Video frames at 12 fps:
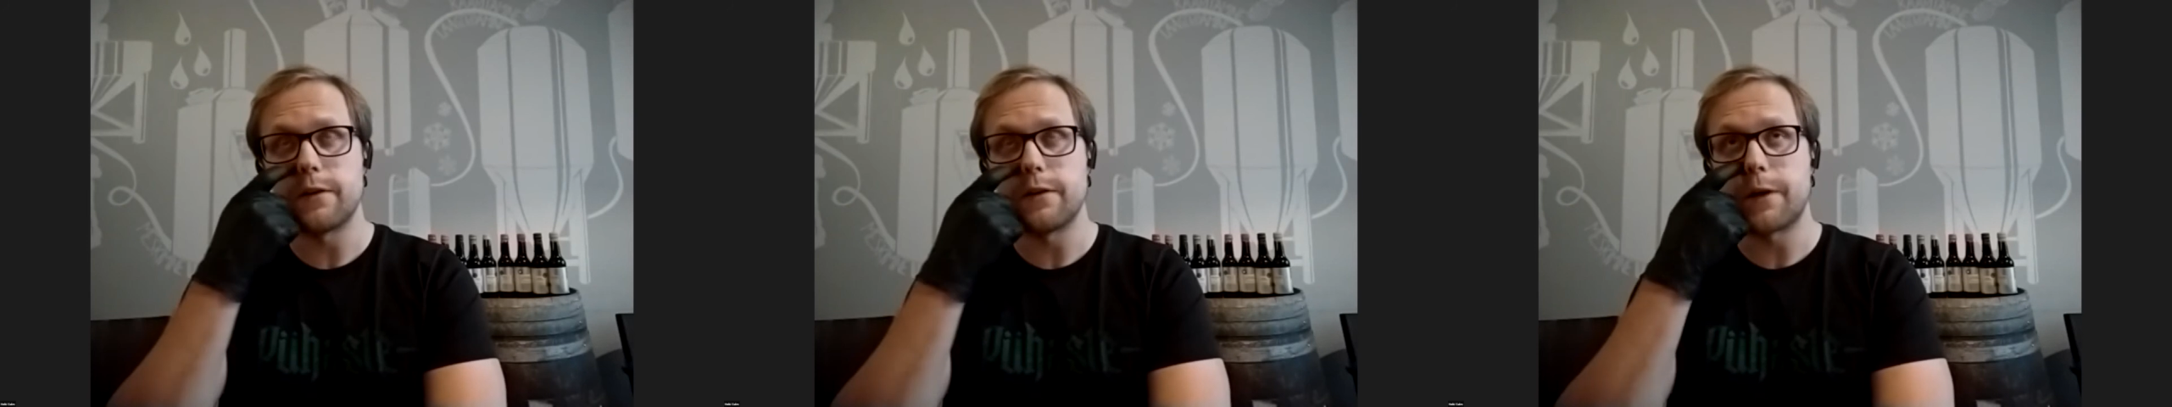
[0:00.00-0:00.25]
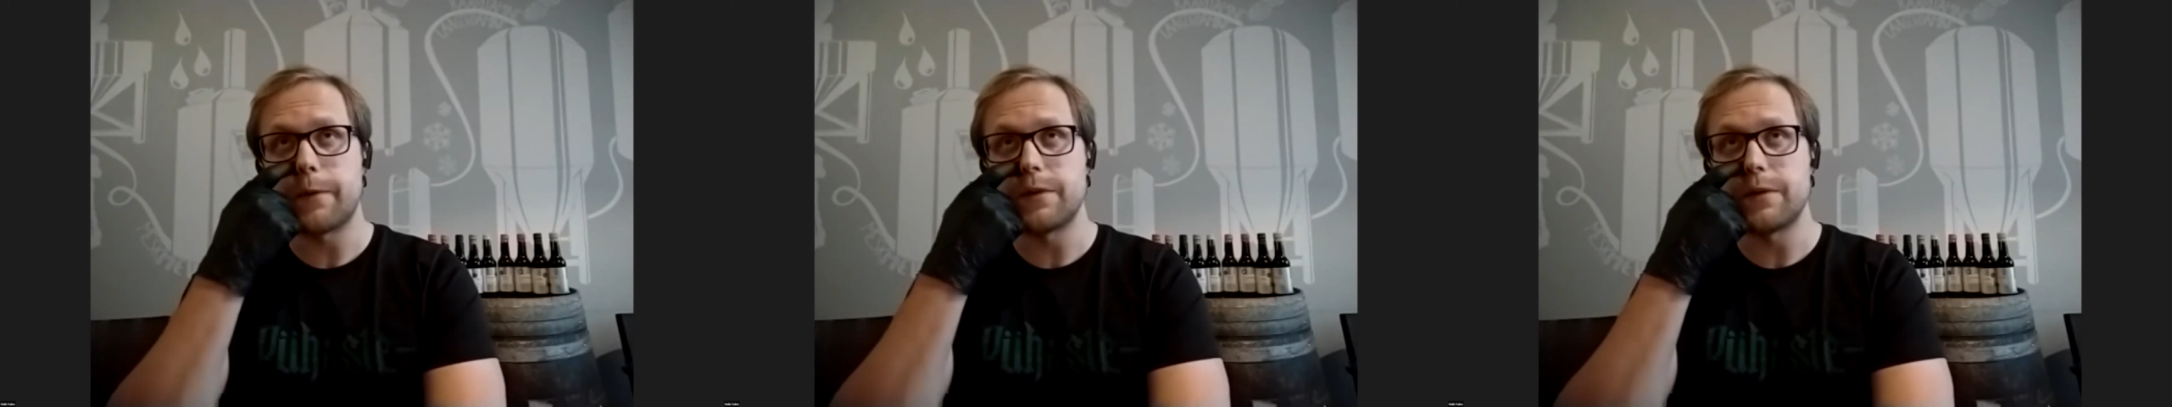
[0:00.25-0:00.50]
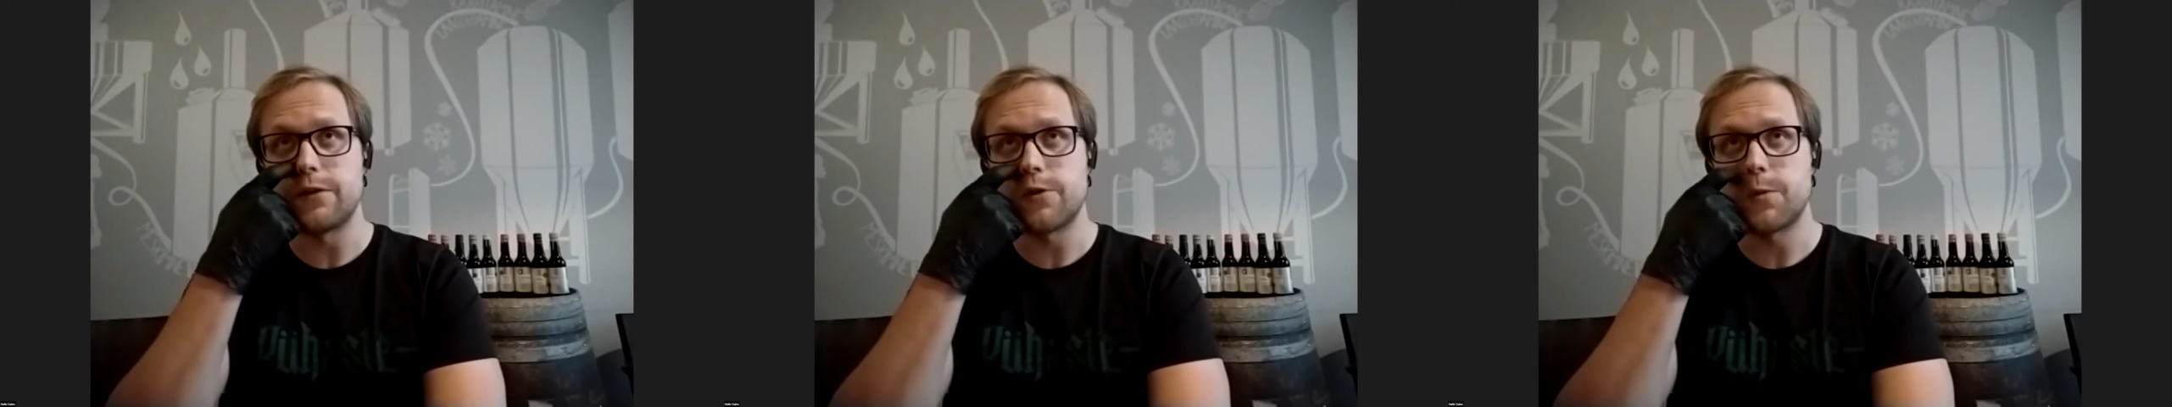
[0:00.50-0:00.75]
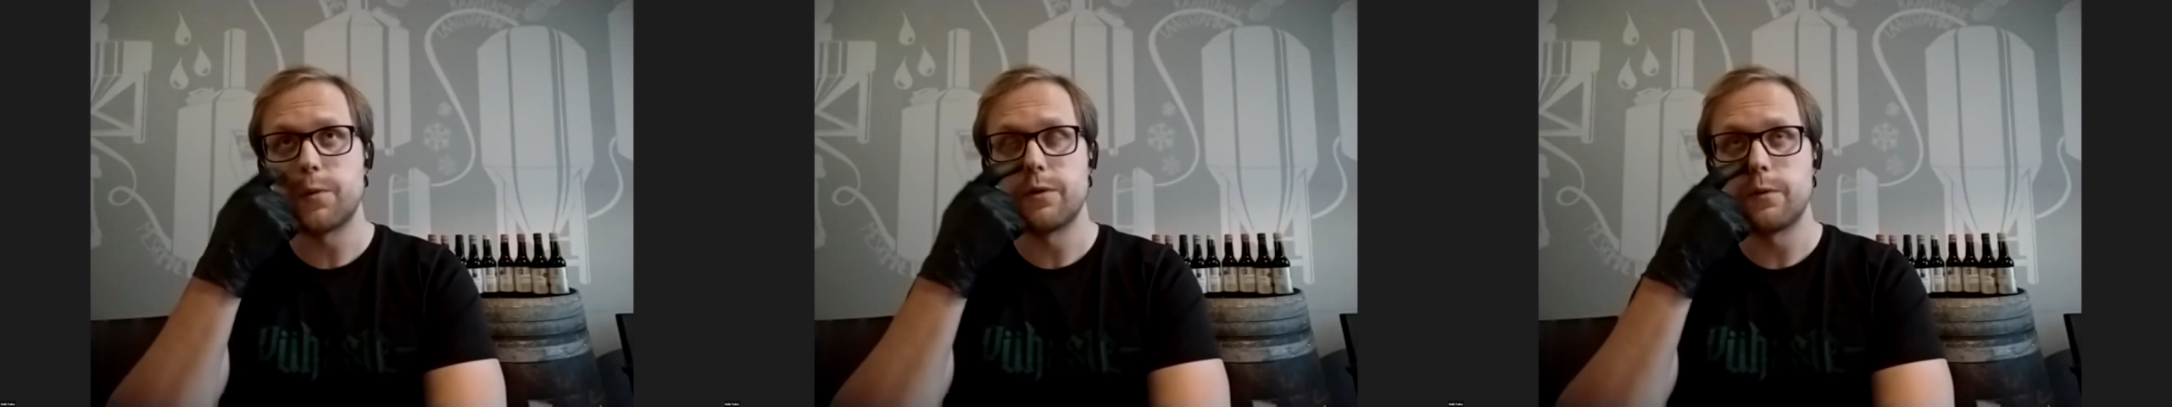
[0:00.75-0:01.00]
gravity drop,
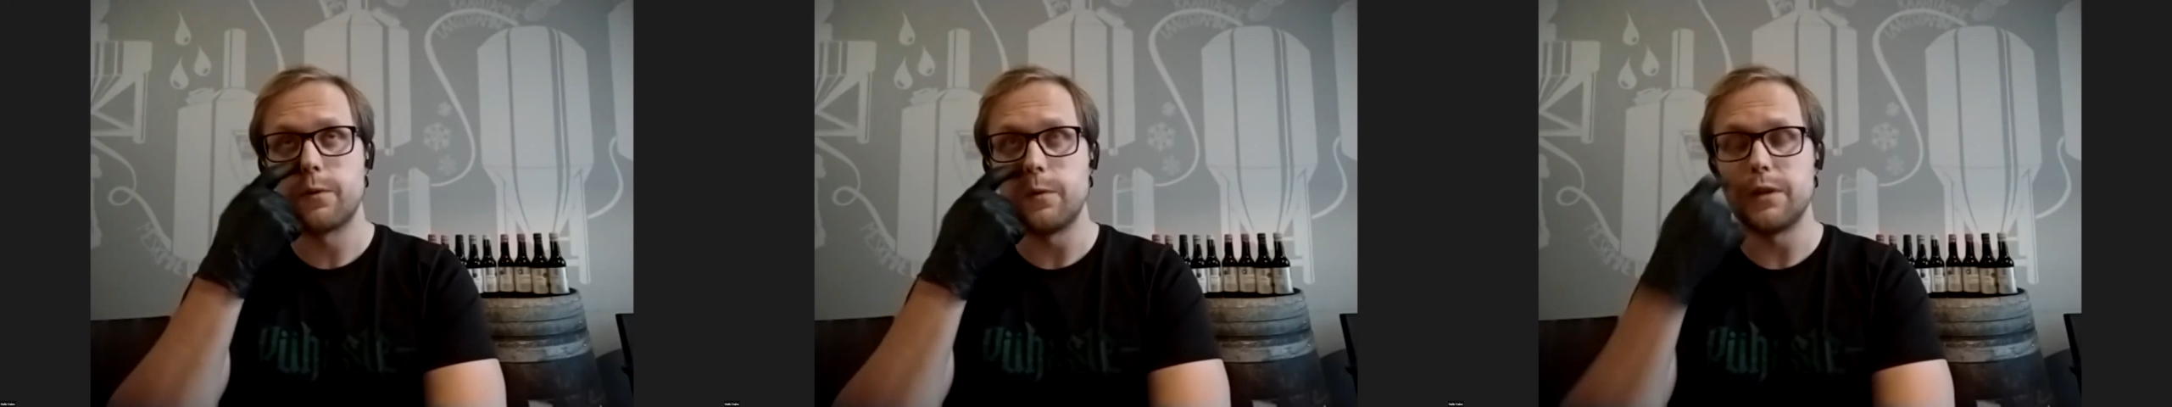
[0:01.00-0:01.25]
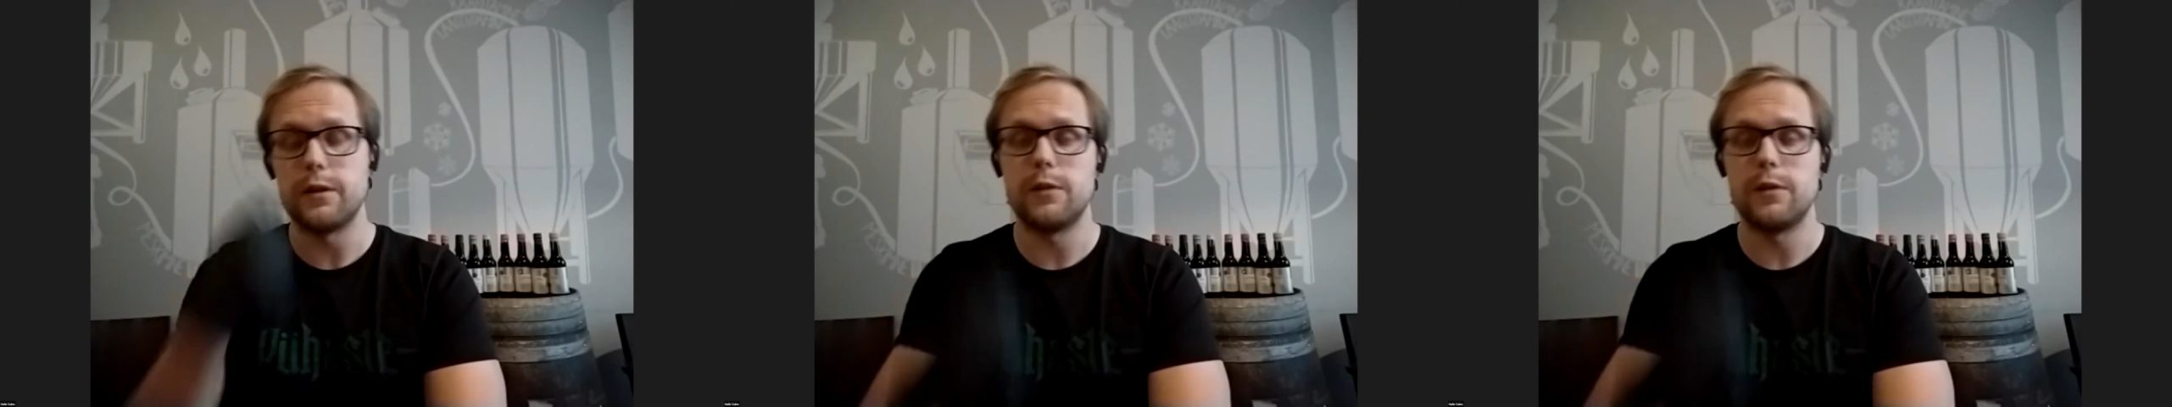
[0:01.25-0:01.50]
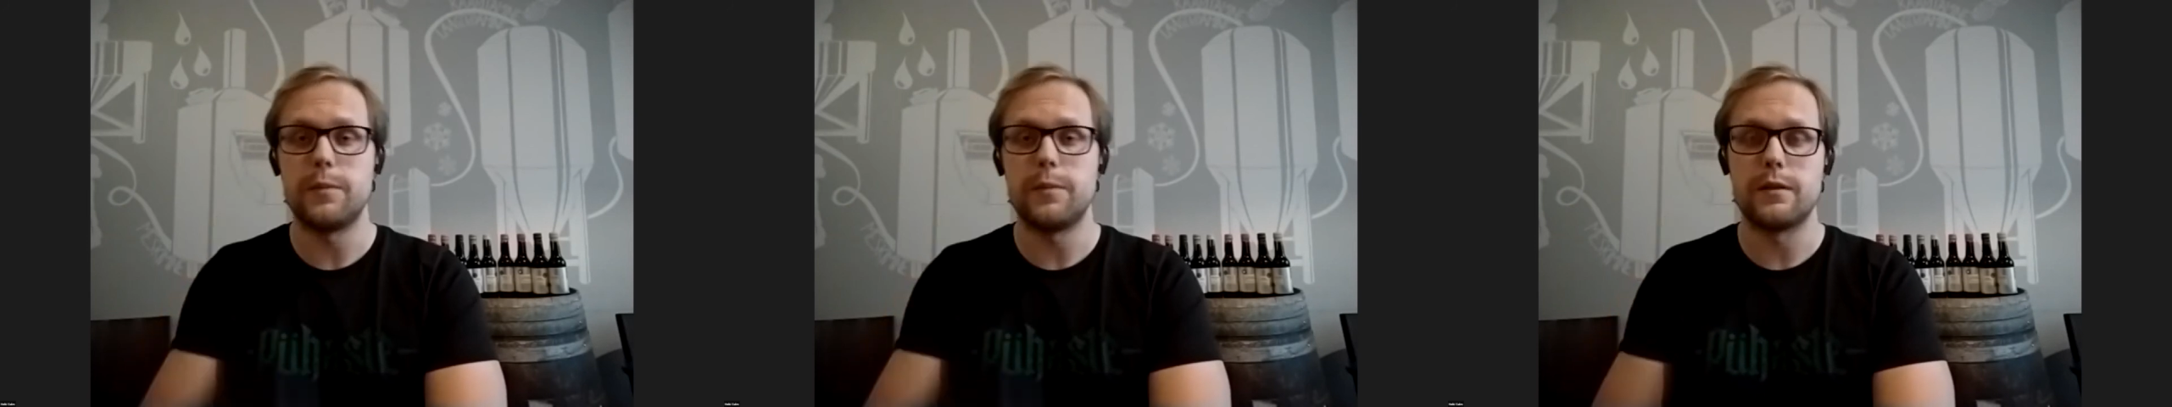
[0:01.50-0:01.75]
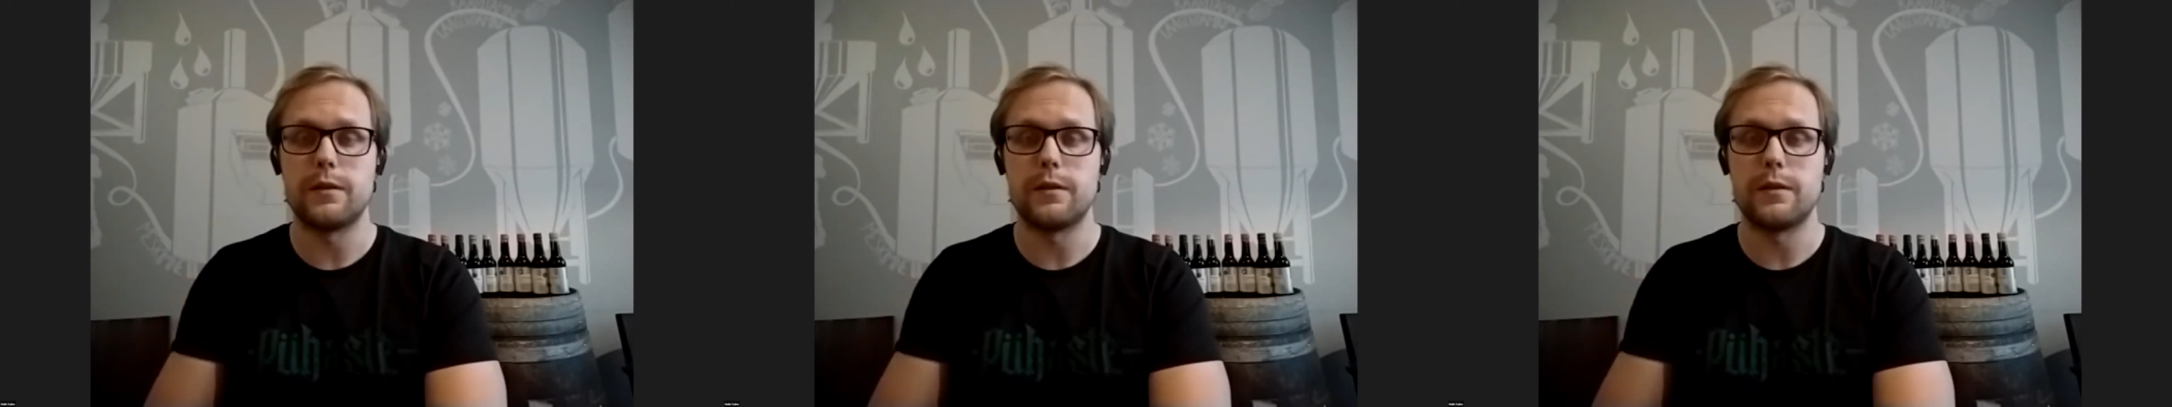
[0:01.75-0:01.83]
with a little bit